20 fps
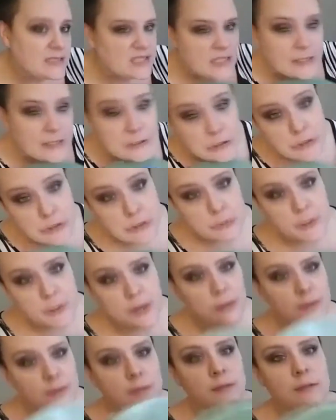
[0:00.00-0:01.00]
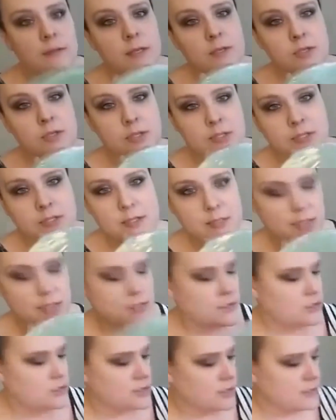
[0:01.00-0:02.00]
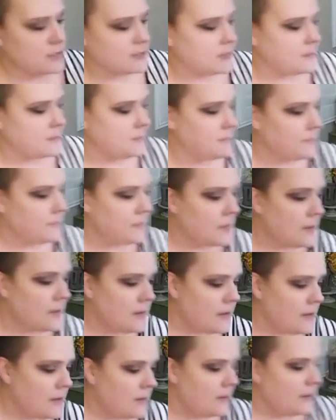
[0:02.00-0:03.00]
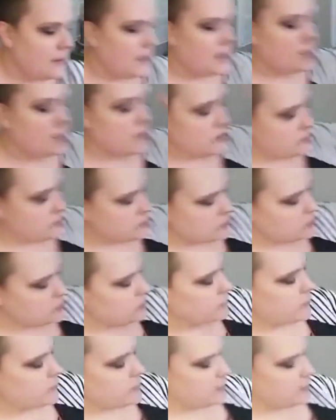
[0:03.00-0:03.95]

inches round. It's just a 10-inch disc. And when you search for it